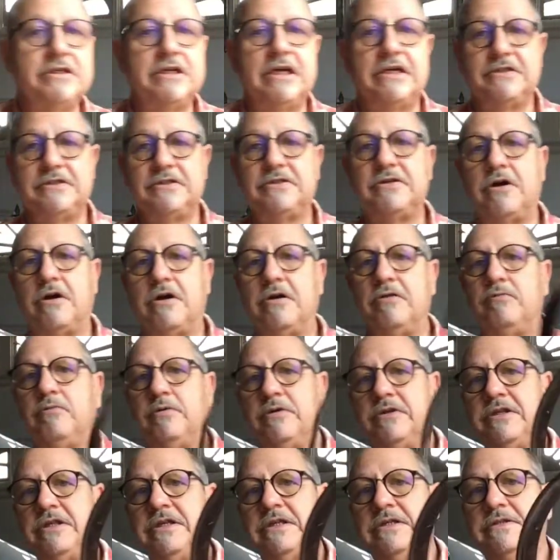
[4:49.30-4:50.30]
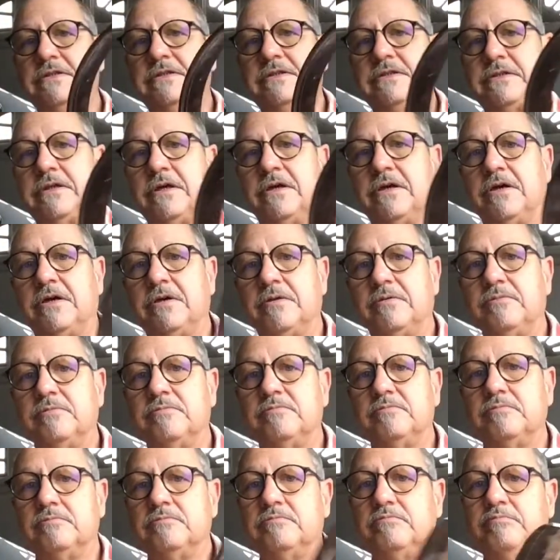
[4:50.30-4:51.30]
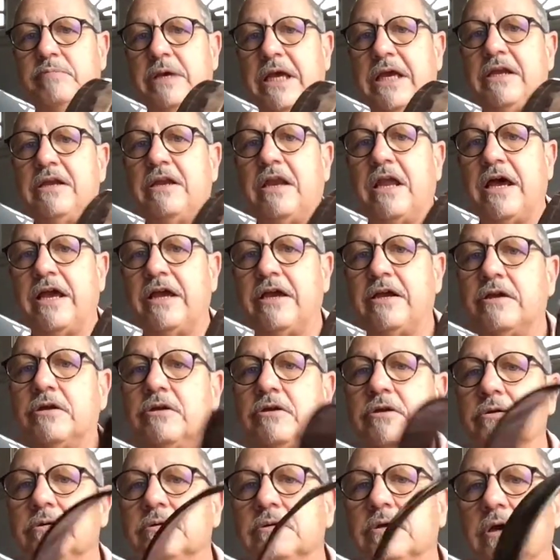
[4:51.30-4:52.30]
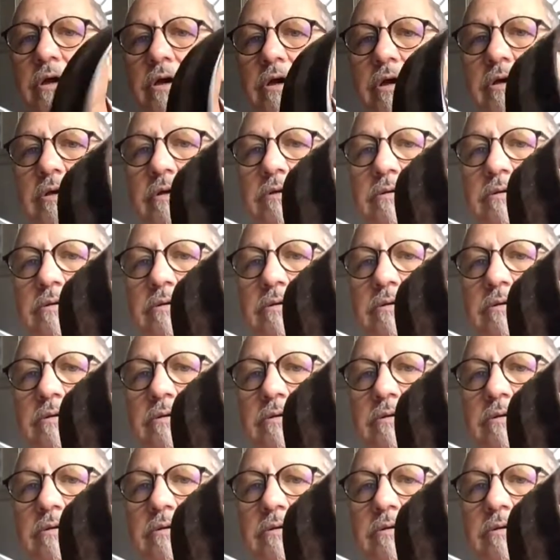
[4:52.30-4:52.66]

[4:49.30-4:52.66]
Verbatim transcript: I started with this uh, Bakelite, uh,